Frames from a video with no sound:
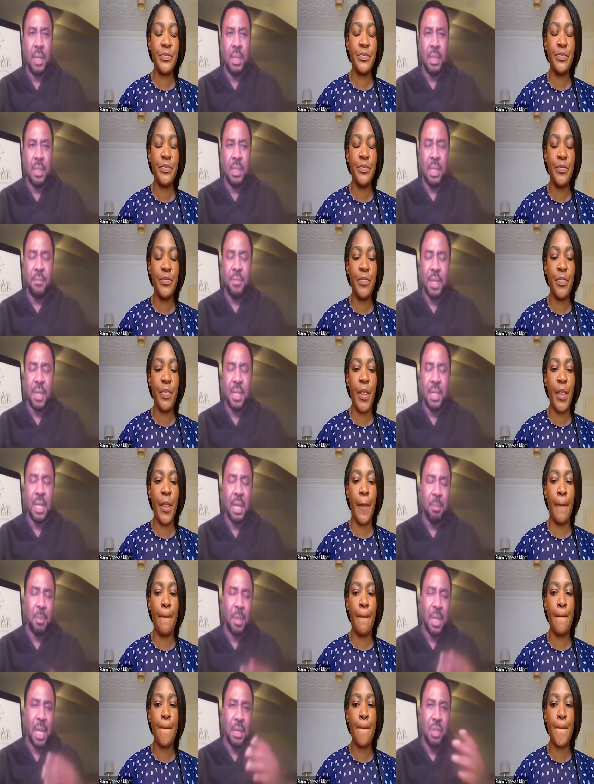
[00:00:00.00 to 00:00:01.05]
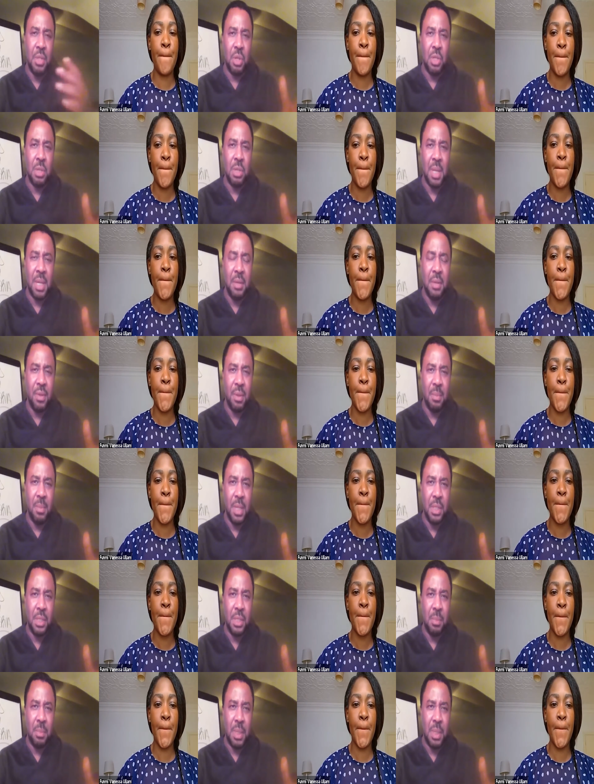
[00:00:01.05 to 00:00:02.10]
Speaker 1: right, definitely. And I'm glad you talked about
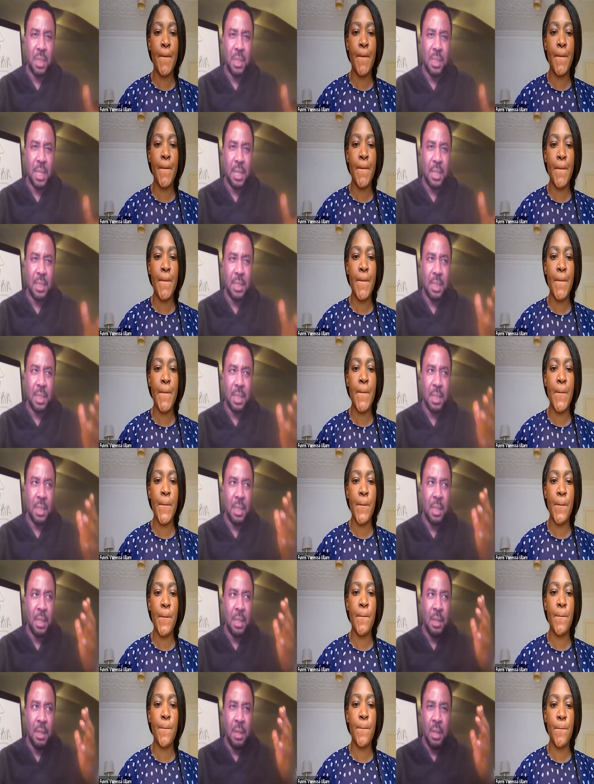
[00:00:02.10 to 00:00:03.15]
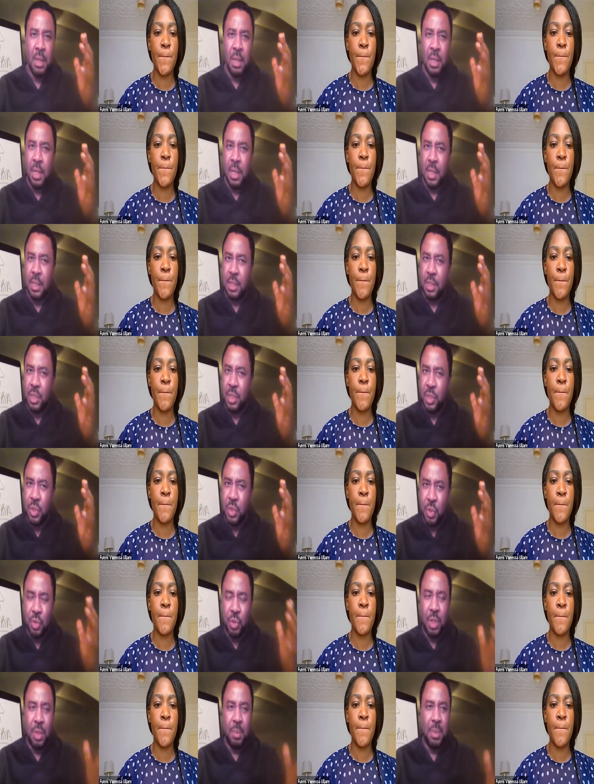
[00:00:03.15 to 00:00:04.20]
inflammation because that is an
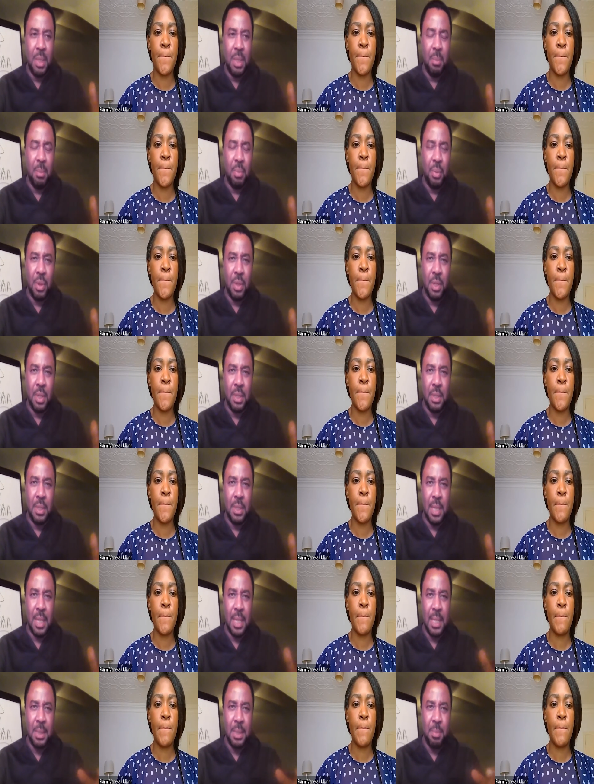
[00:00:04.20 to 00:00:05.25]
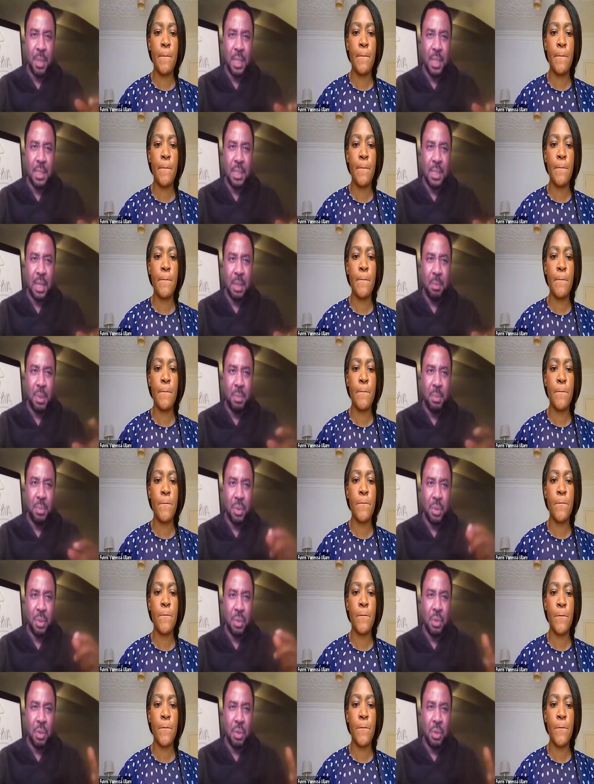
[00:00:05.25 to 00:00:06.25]
extremely important aspect that people